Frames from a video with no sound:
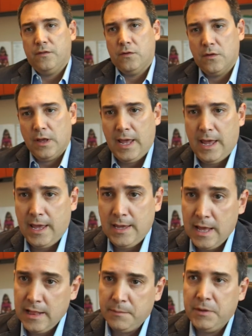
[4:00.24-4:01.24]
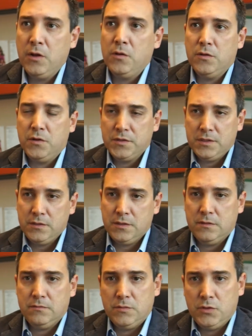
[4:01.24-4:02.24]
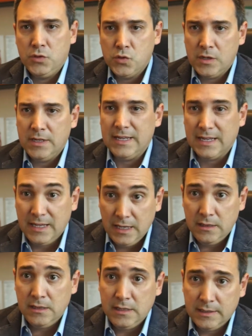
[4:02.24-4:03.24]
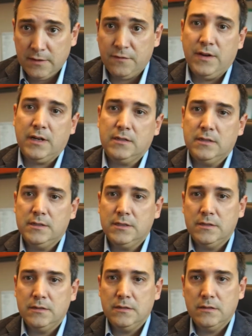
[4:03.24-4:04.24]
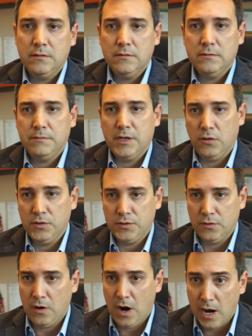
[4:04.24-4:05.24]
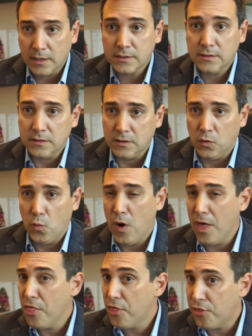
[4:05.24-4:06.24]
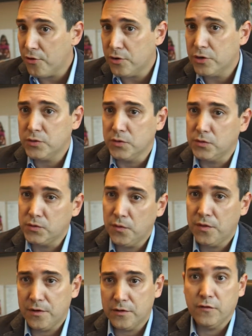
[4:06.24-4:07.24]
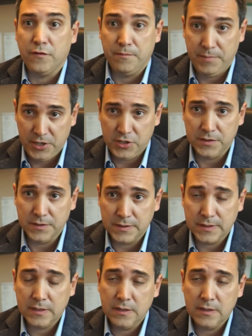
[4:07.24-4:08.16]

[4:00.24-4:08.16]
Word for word: For A L amyloidosis, usually the kidney is affected, but also heart in one third to two thirds of the patients.